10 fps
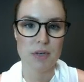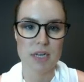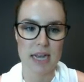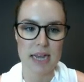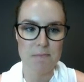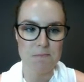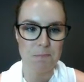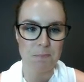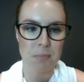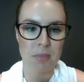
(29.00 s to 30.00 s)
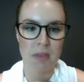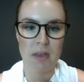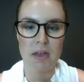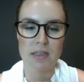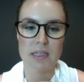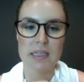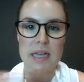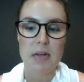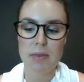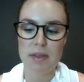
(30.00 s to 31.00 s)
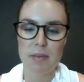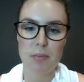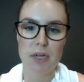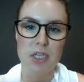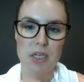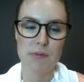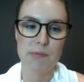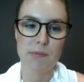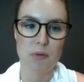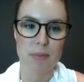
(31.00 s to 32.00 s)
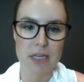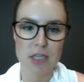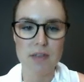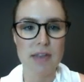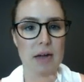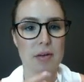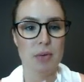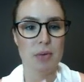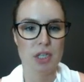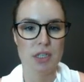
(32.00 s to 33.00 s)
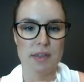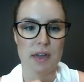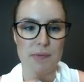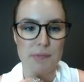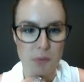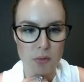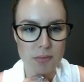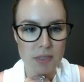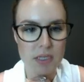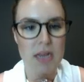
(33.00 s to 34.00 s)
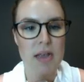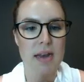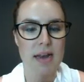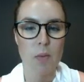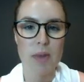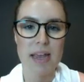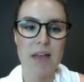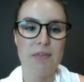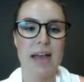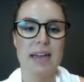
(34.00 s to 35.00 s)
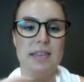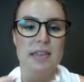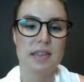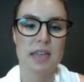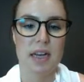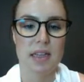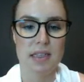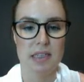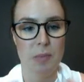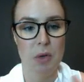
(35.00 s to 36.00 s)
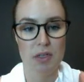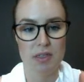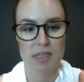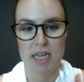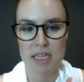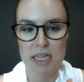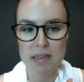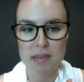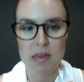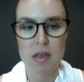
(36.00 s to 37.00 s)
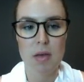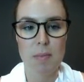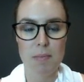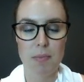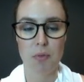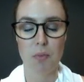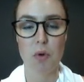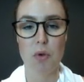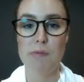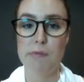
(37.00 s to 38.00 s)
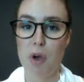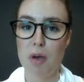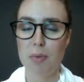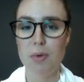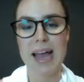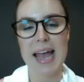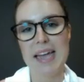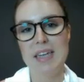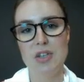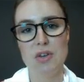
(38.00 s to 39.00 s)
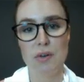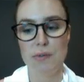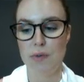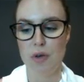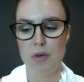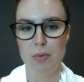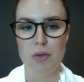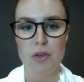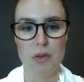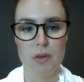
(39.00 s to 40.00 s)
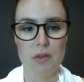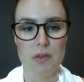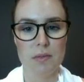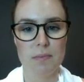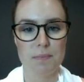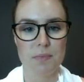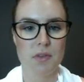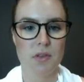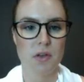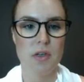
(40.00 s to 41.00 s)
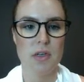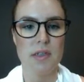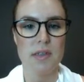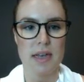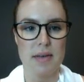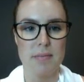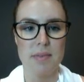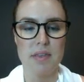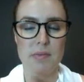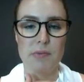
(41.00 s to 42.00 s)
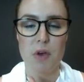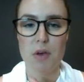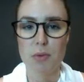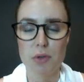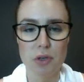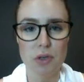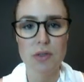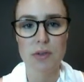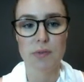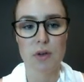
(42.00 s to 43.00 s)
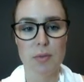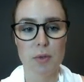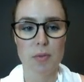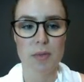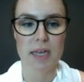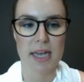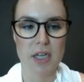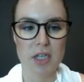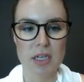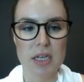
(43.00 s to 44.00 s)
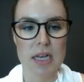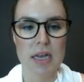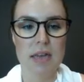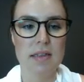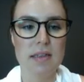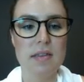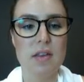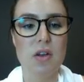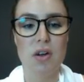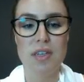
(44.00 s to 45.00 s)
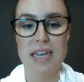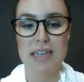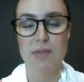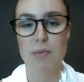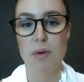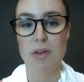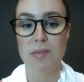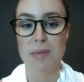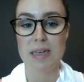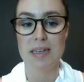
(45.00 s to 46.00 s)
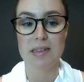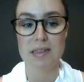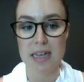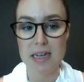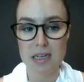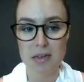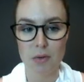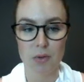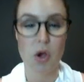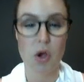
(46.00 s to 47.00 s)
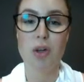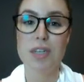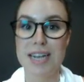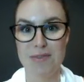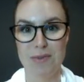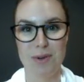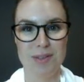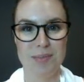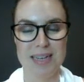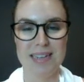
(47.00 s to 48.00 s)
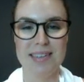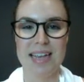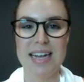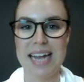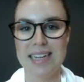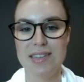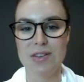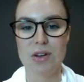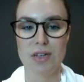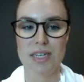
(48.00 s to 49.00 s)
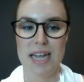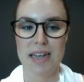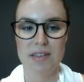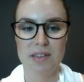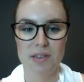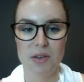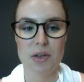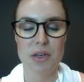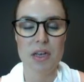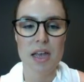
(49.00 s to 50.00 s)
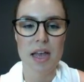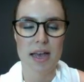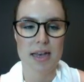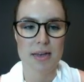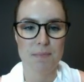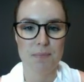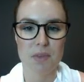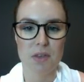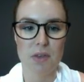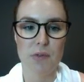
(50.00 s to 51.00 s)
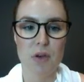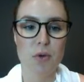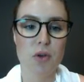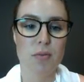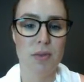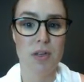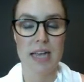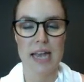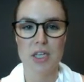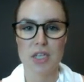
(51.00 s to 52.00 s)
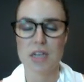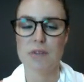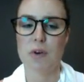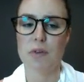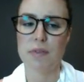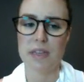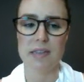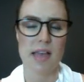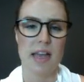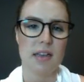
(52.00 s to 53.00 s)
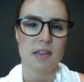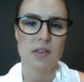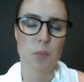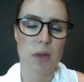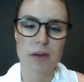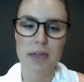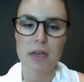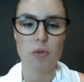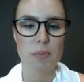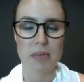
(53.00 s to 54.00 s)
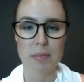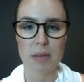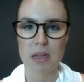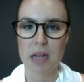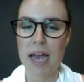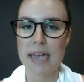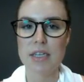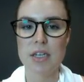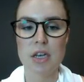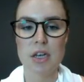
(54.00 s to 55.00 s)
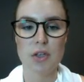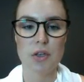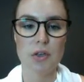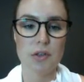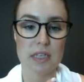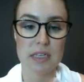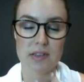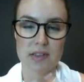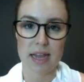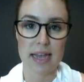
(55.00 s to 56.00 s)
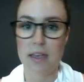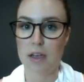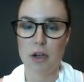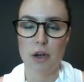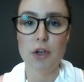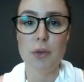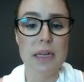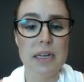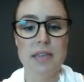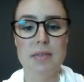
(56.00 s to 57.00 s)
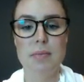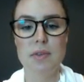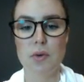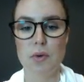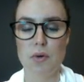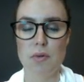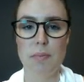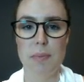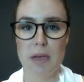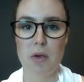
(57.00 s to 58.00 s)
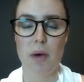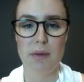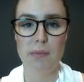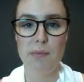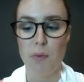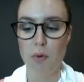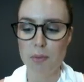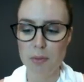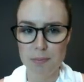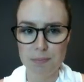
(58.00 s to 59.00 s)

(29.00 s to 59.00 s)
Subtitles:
today. So let's start with impression formation, so how impressions are formed. Now we have access to others' personalities through verbal and non-verbal cues. So some verbal cues or verbal communication, this is the context of what is being said, or the content of what is being said and its context. So your verbal communication can involve things like swearing or being polite, using slang colloquialisms, or being quite formal.